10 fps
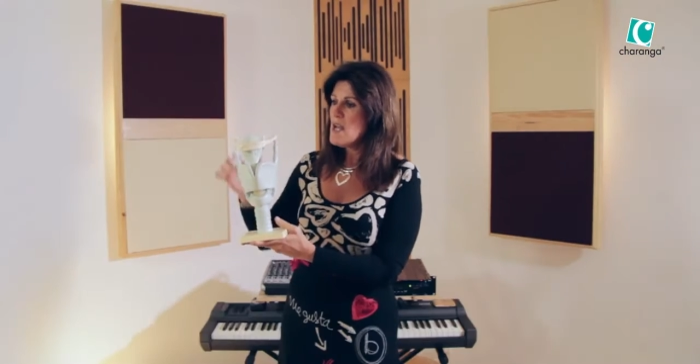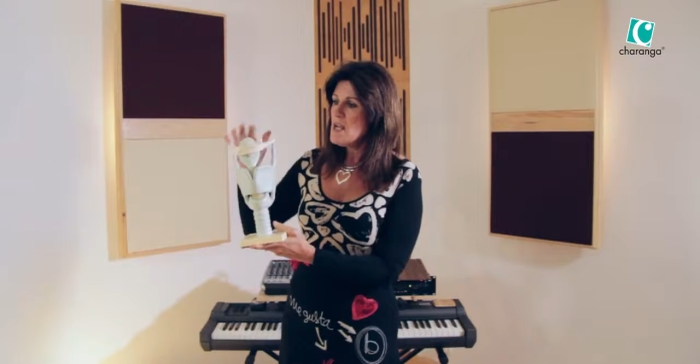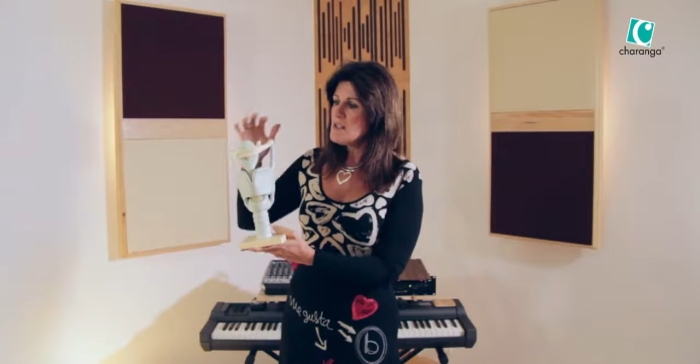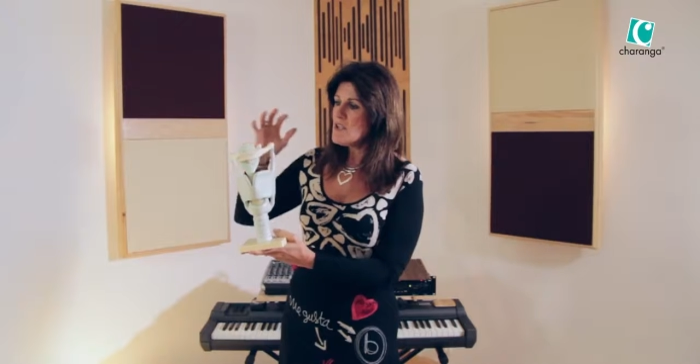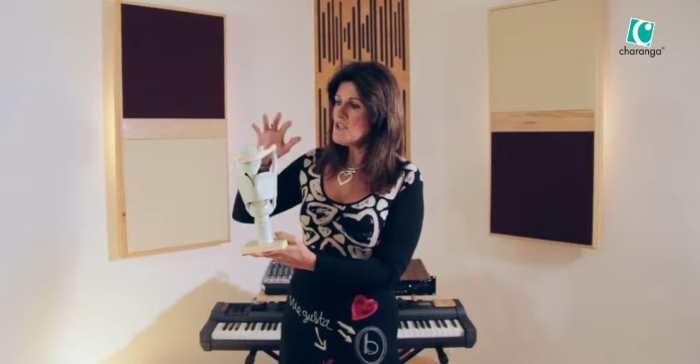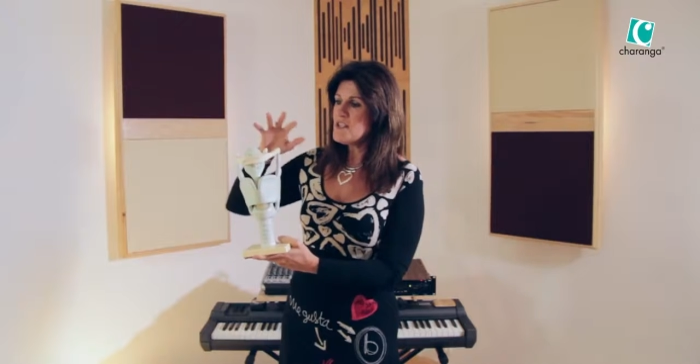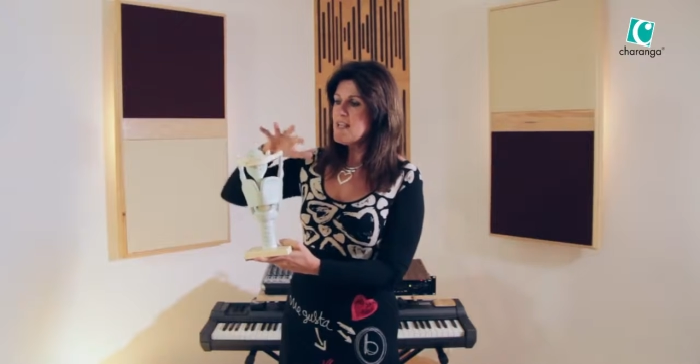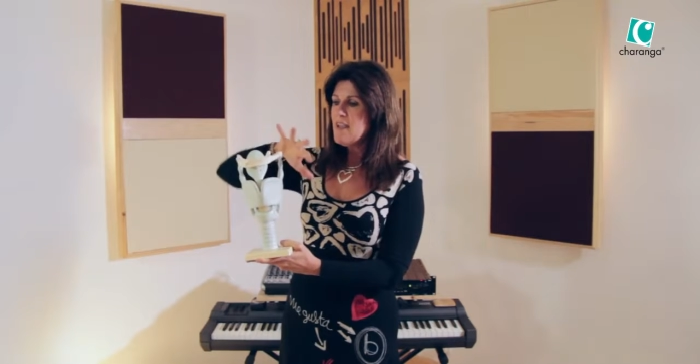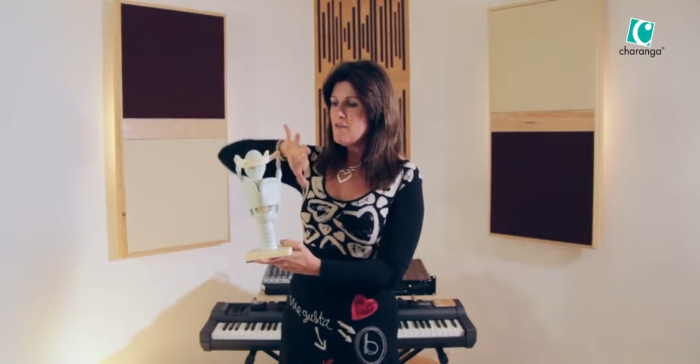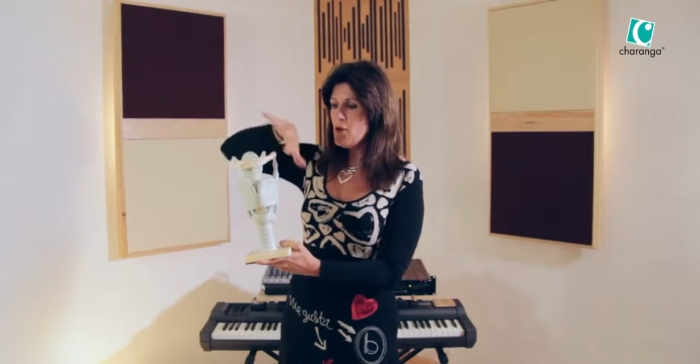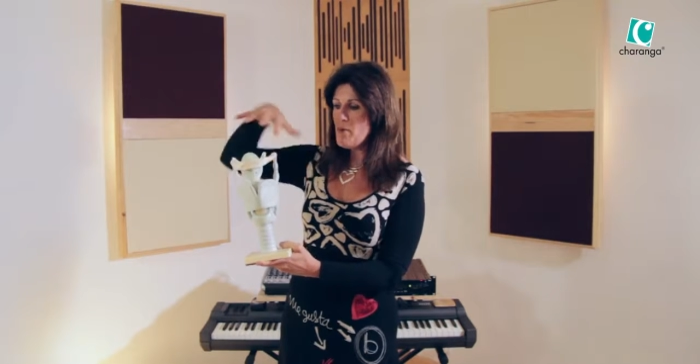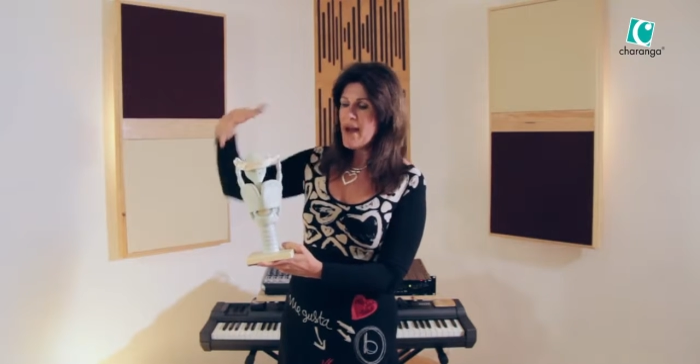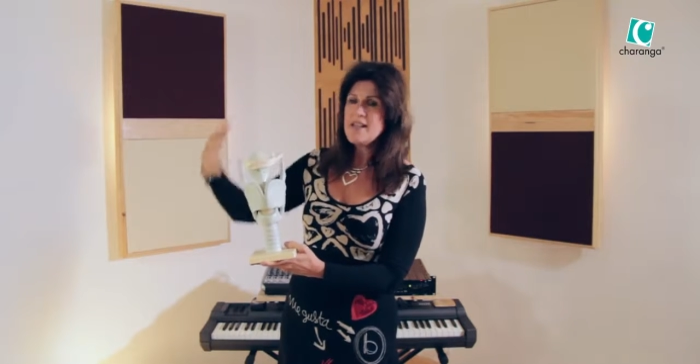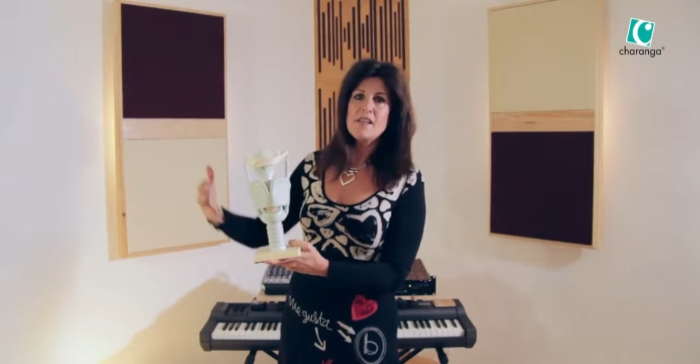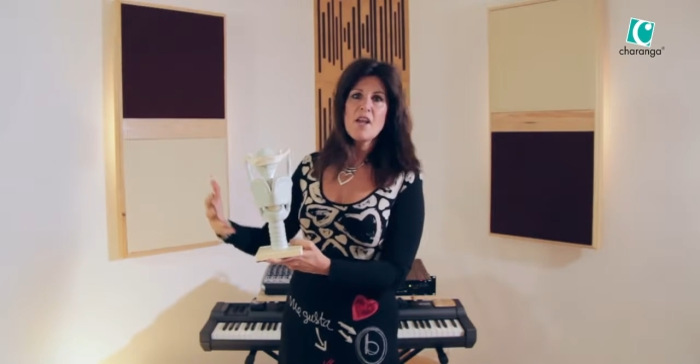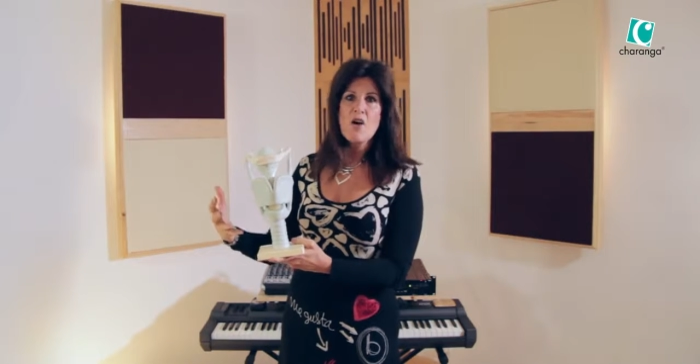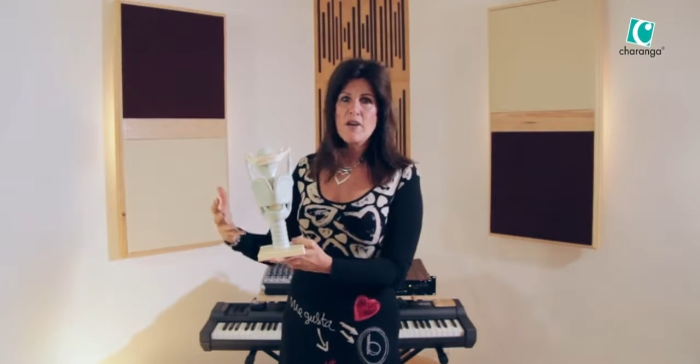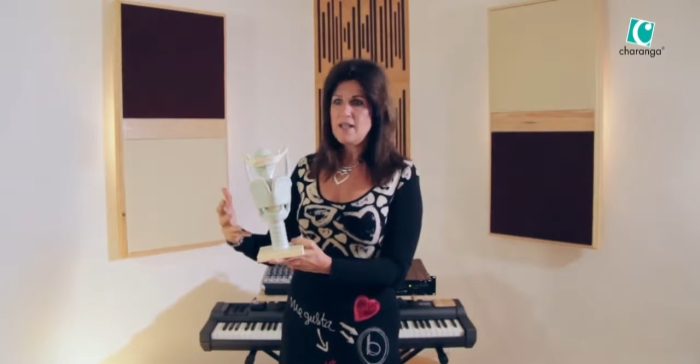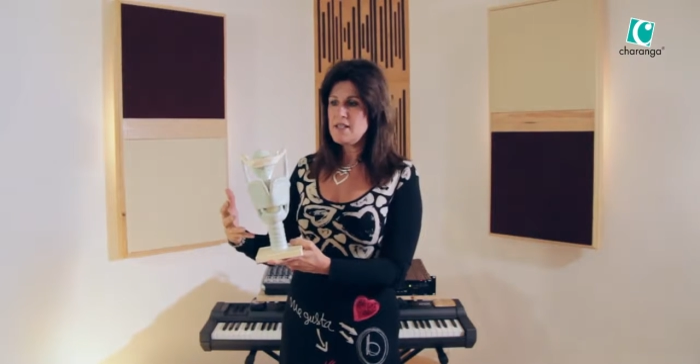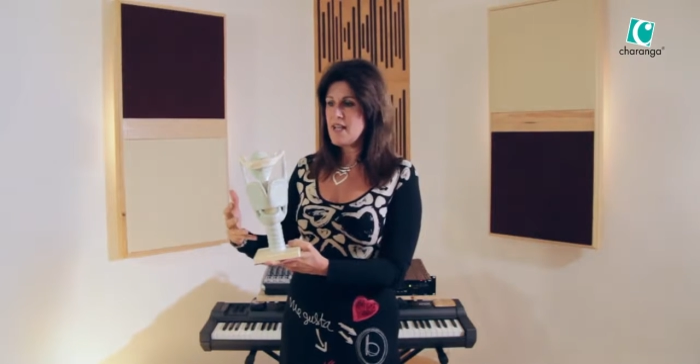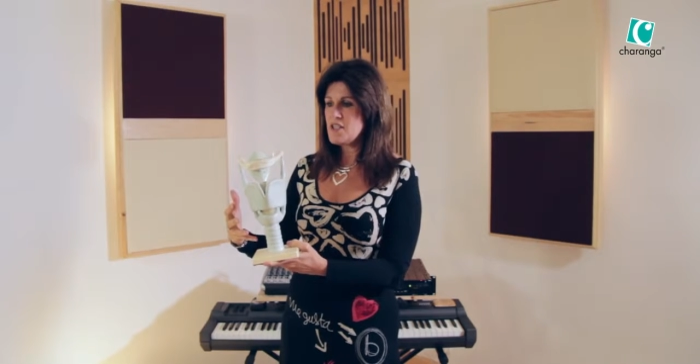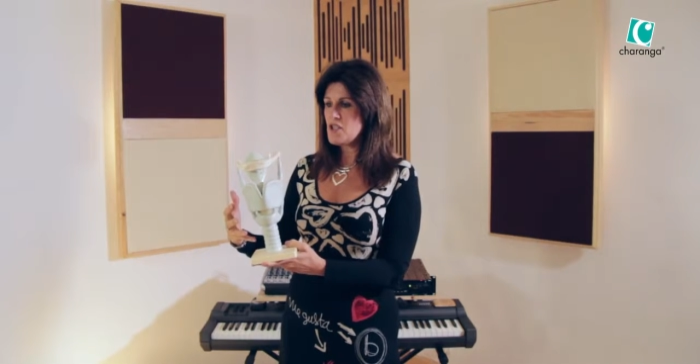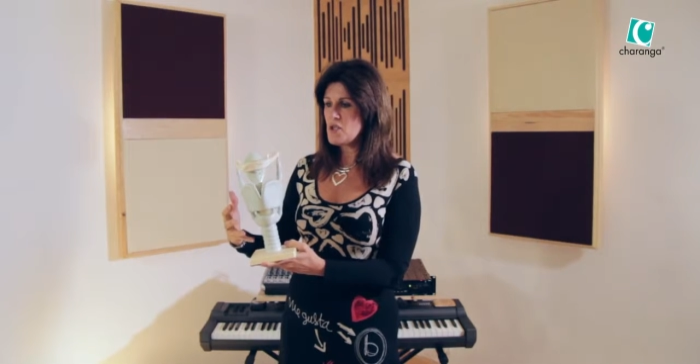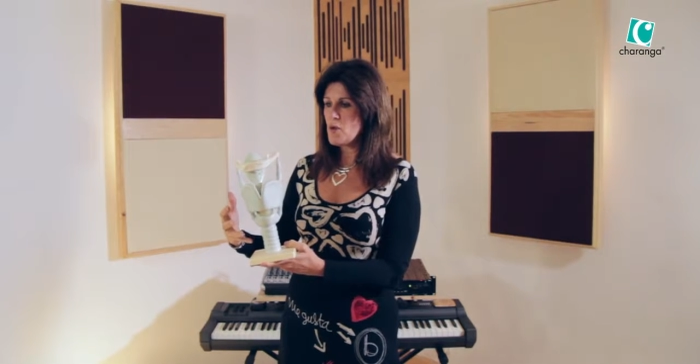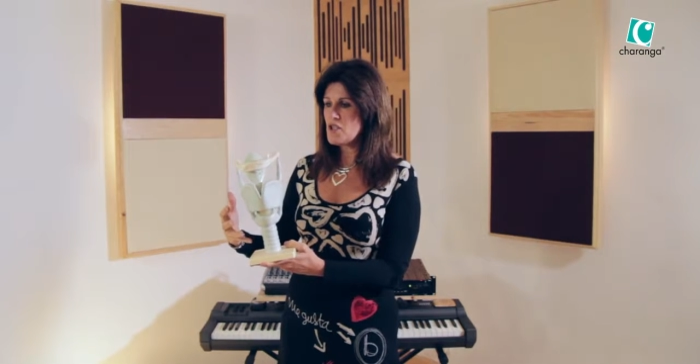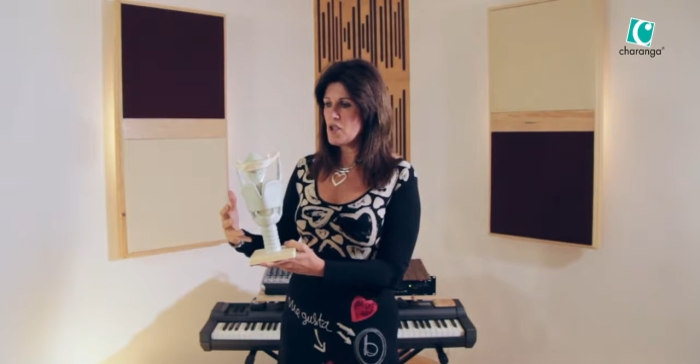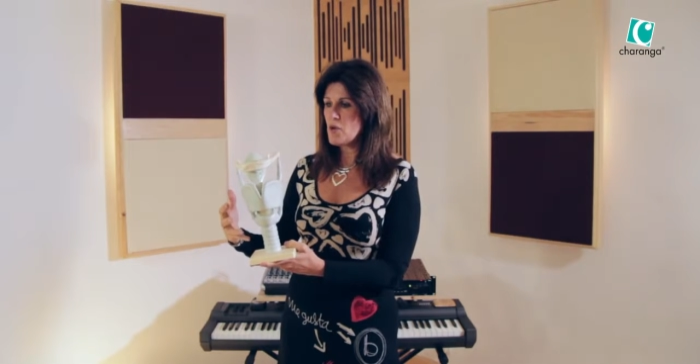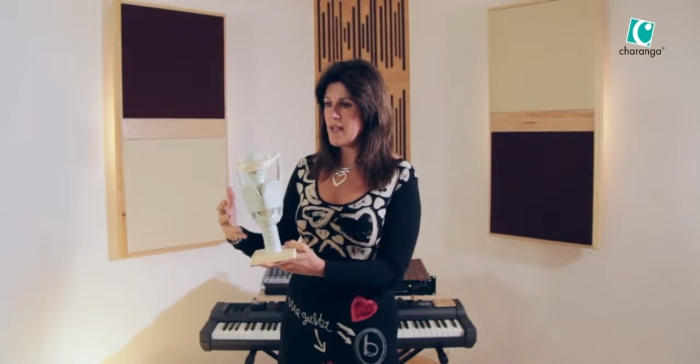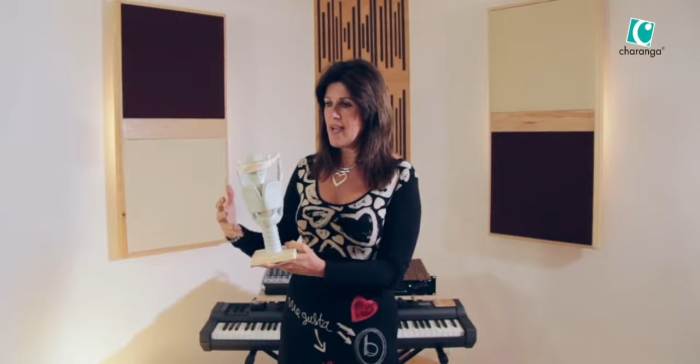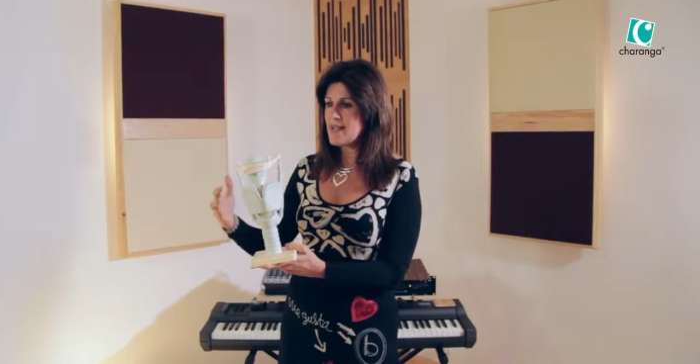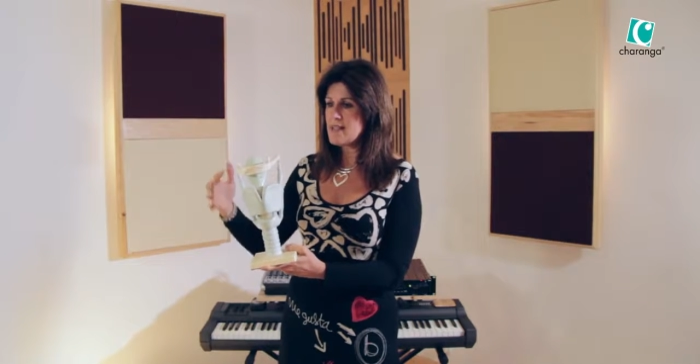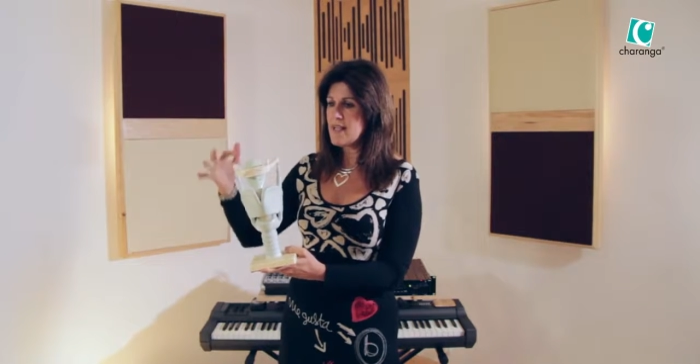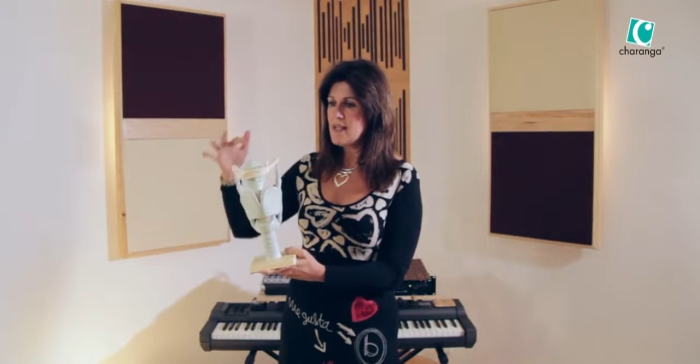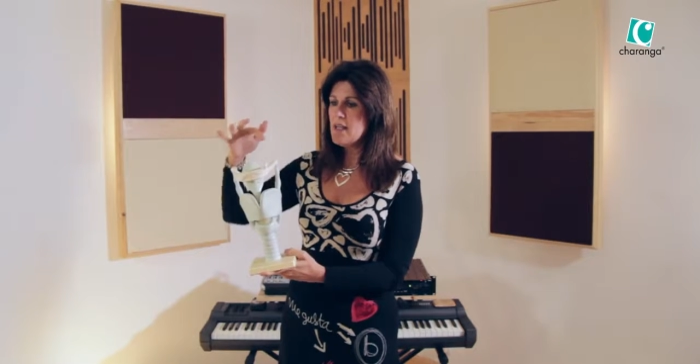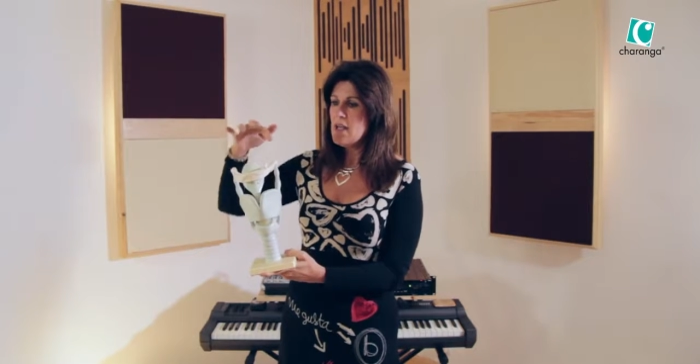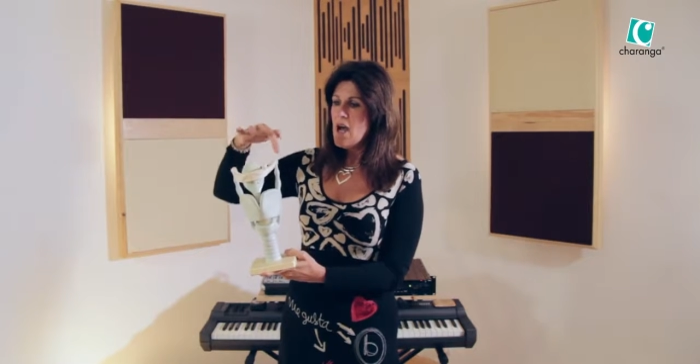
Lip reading: So just to give you basic orientation to what you're looking at here,